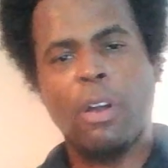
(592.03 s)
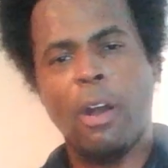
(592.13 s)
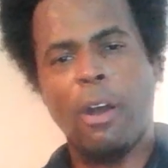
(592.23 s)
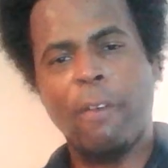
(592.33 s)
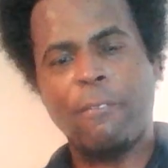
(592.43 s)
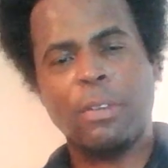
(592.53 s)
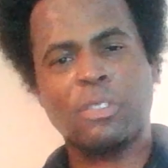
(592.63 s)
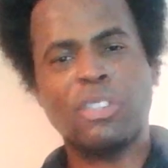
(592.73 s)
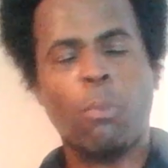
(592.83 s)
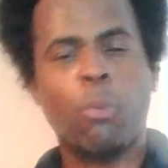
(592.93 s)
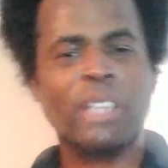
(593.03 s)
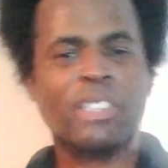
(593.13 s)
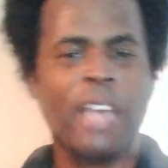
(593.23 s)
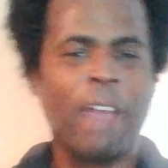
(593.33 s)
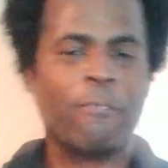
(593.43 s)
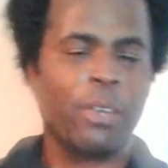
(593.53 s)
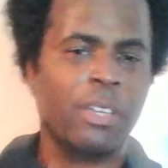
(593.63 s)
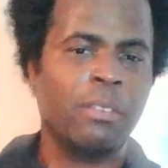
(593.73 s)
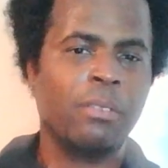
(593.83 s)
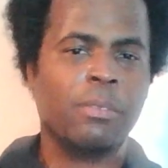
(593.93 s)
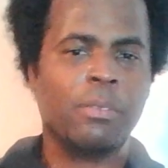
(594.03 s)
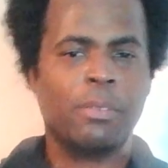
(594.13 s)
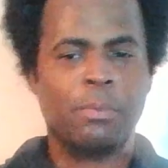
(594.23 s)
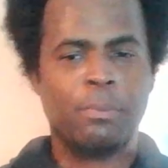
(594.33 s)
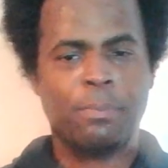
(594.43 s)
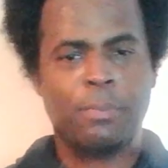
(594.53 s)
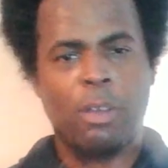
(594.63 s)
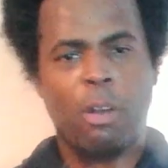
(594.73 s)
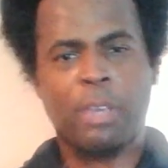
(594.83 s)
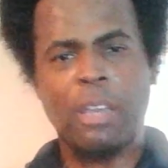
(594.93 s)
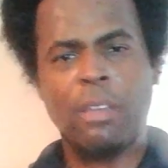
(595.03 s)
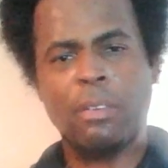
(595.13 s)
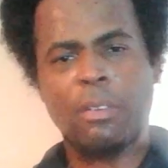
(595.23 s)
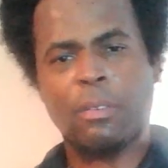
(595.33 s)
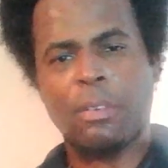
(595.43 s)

of some West African, okay,